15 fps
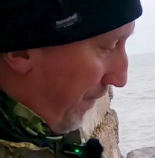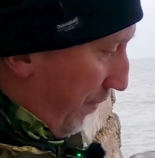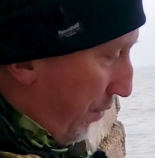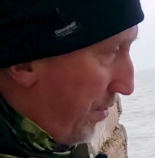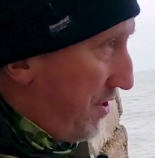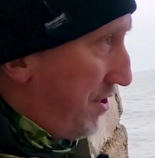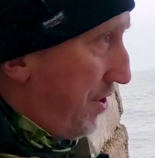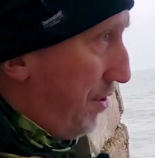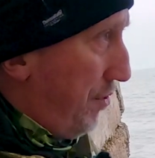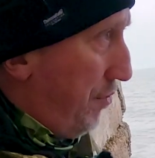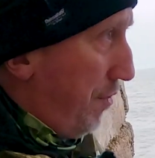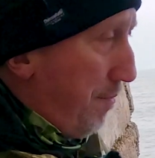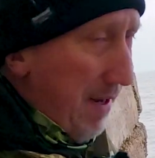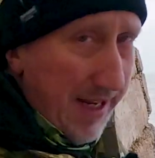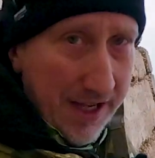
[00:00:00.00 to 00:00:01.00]
forward
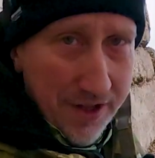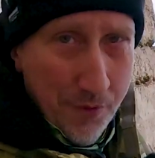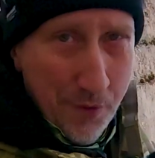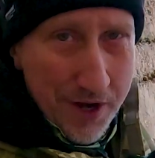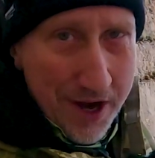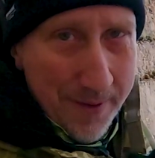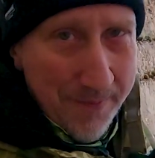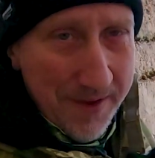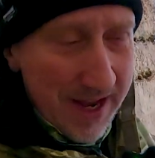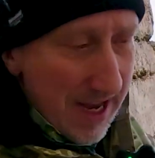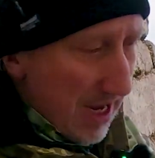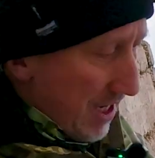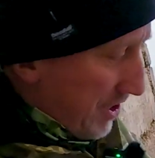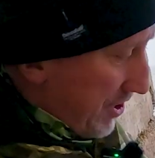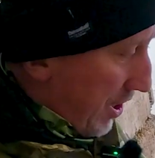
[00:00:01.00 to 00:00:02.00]
to picking the winner.
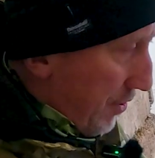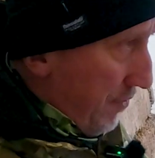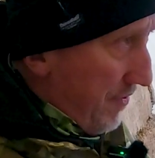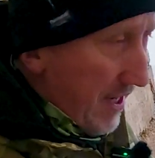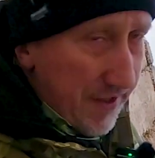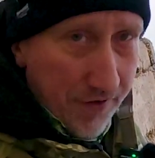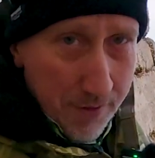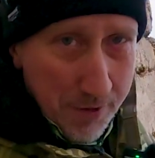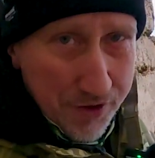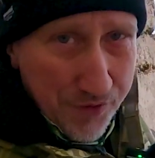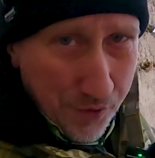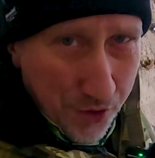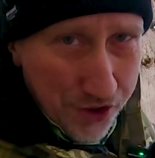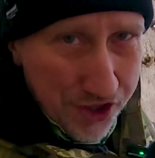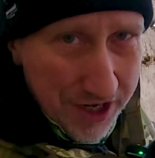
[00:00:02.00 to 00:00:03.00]
So thanks very much
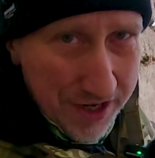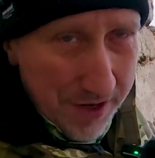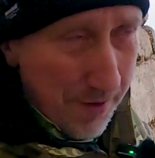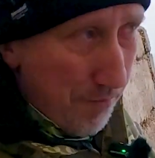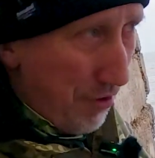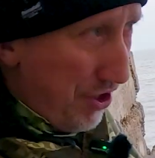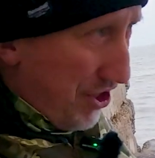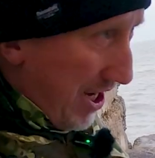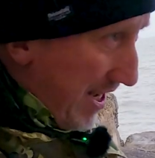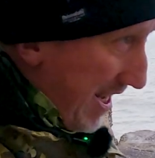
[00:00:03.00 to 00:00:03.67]
for watching, appreciate